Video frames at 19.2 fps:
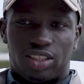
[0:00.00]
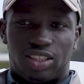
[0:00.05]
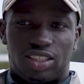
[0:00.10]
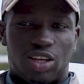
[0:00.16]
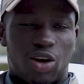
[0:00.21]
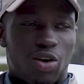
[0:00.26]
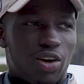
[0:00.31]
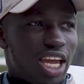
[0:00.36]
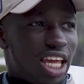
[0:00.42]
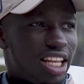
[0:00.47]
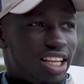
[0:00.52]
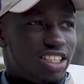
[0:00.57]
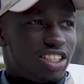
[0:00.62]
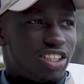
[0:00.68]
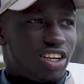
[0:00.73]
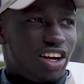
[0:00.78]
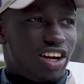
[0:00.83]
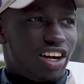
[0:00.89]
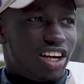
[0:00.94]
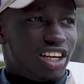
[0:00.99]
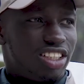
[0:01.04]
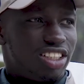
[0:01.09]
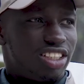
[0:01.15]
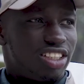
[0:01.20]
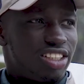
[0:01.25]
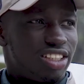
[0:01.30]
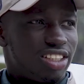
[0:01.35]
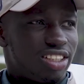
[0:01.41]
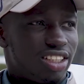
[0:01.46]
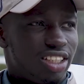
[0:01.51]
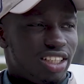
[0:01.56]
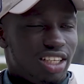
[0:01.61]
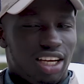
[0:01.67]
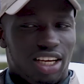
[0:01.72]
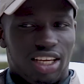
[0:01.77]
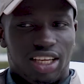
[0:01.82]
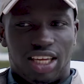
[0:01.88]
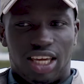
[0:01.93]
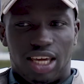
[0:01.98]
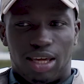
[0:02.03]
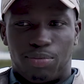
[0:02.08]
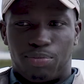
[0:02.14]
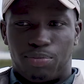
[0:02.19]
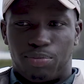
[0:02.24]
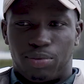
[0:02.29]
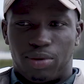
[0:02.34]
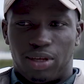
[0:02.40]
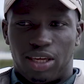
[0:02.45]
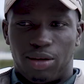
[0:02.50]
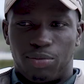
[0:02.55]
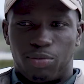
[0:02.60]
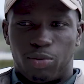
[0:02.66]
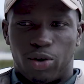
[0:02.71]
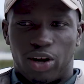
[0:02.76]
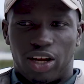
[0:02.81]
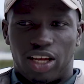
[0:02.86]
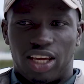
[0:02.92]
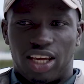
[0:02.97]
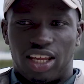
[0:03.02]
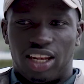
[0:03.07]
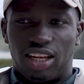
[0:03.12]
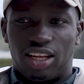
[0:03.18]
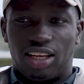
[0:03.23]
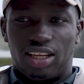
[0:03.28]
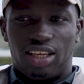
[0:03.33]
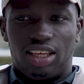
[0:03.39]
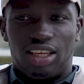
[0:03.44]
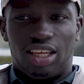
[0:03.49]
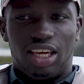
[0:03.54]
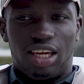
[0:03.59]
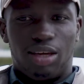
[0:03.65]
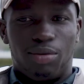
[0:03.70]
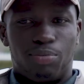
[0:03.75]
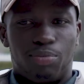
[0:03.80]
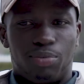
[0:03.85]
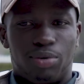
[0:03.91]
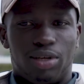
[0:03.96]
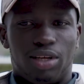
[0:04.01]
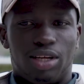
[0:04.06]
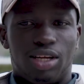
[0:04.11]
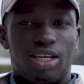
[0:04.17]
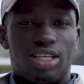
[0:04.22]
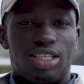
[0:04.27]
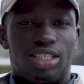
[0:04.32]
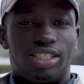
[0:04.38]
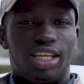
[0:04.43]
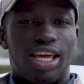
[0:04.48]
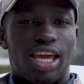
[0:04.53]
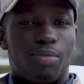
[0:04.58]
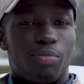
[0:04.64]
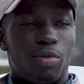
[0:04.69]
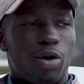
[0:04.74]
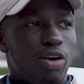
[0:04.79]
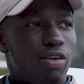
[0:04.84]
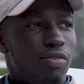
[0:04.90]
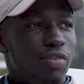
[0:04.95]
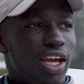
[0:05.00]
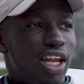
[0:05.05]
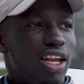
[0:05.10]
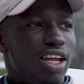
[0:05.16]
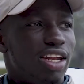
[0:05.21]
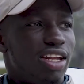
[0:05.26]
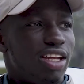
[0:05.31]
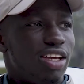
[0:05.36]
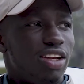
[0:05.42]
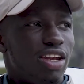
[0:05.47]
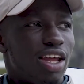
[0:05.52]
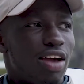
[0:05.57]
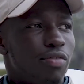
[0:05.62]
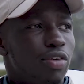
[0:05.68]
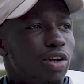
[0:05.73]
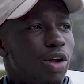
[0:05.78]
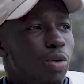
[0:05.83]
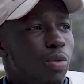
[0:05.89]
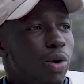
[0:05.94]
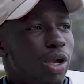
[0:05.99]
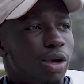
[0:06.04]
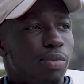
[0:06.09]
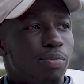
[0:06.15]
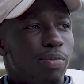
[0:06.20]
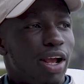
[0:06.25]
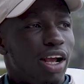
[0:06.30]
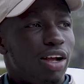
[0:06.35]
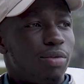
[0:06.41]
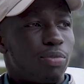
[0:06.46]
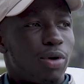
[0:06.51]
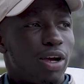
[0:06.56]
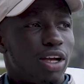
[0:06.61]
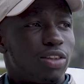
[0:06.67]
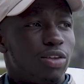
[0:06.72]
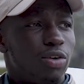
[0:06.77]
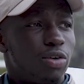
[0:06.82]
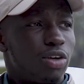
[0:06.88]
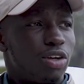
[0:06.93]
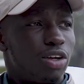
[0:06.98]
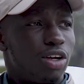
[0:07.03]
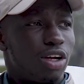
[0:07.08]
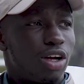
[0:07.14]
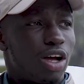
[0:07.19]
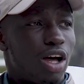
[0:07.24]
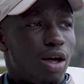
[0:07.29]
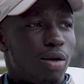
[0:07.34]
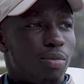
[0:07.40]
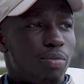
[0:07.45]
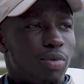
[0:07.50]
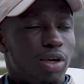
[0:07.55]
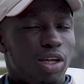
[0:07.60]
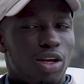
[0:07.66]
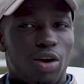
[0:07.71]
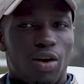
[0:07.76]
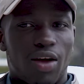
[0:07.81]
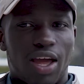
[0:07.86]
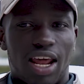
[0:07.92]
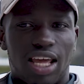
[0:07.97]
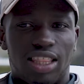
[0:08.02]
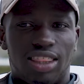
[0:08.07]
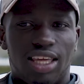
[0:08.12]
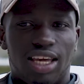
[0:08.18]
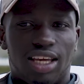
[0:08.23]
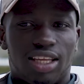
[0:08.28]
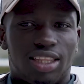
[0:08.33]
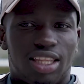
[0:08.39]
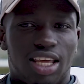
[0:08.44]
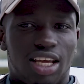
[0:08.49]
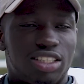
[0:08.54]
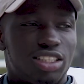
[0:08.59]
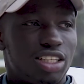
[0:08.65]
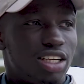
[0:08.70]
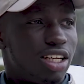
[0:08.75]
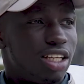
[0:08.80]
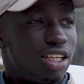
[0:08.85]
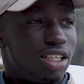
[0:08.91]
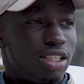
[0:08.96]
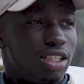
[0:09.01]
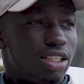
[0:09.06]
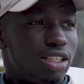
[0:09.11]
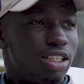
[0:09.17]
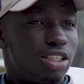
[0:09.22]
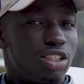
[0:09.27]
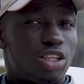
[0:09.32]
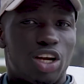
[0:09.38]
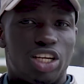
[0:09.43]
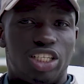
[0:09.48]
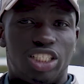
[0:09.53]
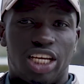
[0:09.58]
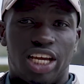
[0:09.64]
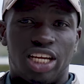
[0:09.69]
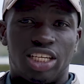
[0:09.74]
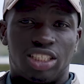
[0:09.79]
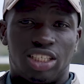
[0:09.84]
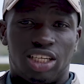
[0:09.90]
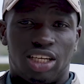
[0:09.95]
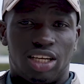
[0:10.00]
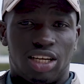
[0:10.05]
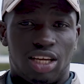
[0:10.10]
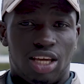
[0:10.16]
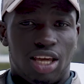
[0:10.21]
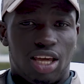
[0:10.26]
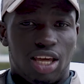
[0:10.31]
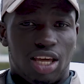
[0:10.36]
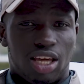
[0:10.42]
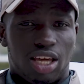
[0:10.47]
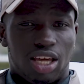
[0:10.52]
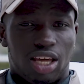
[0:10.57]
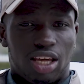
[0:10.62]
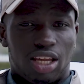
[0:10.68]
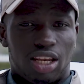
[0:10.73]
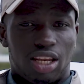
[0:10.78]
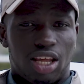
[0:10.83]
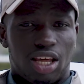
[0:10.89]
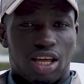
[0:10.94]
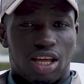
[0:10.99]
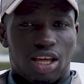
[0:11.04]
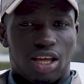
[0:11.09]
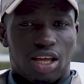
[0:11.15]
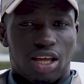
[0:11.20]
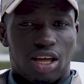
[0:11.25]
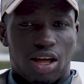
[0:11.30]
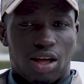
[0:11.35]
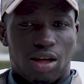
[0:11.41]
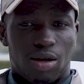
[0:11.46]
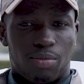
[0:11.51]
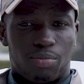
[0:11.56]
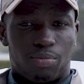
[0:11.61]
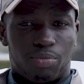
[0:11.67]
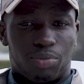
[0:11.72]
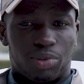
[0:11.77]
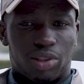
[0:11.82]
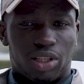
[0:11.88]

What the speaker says: Don't get discouraged. Keep working. Keep staying motivated. You never know when your breakthrough could come. And I think things are going to start changing in the